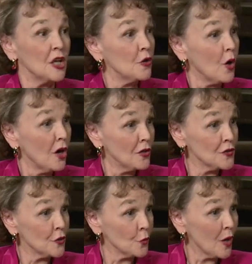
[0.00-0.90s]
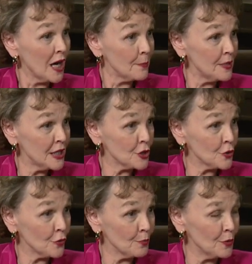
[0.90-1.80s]
You also write
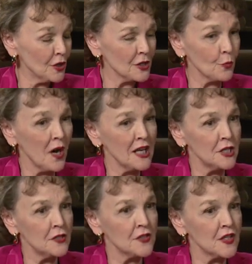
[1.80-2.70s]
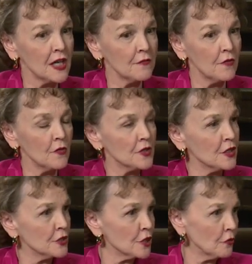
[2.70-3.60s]
picture books. Why hmm. did you decide to focus
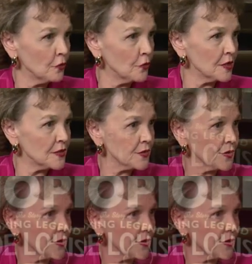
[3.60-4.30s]
on Joe Louis?